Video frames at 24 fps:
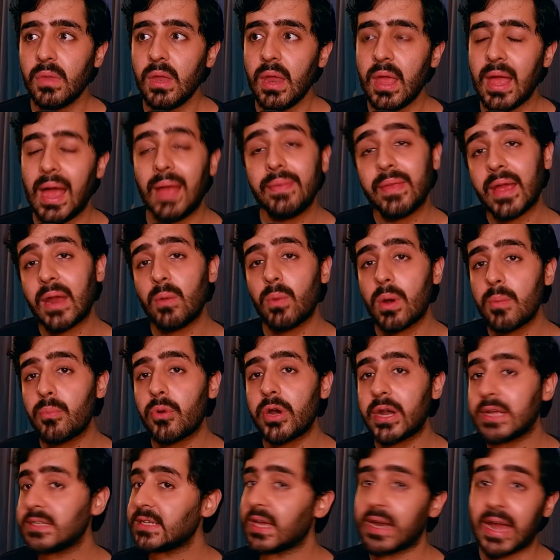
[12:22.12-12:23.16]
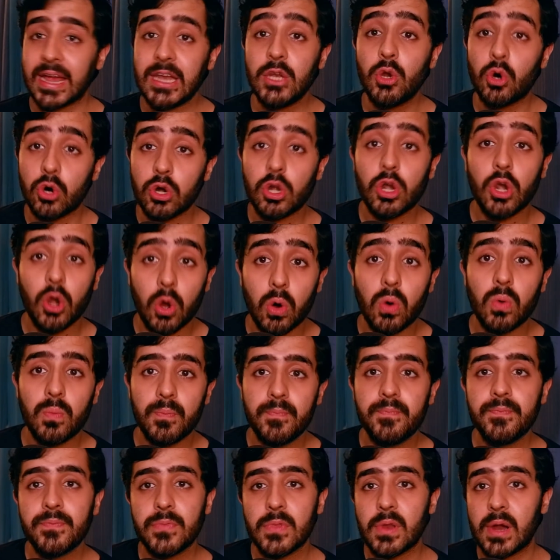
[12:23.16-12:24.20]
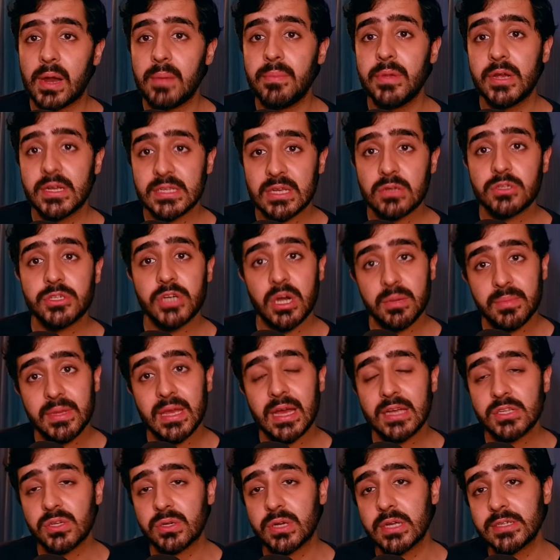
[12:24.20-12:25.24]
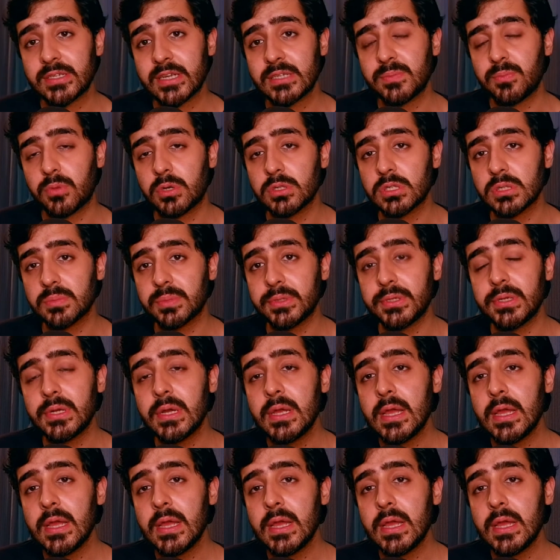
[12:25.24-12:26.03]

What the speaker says: I think at one point I said, I don't know, right? Because I was trying to be as honest as possible.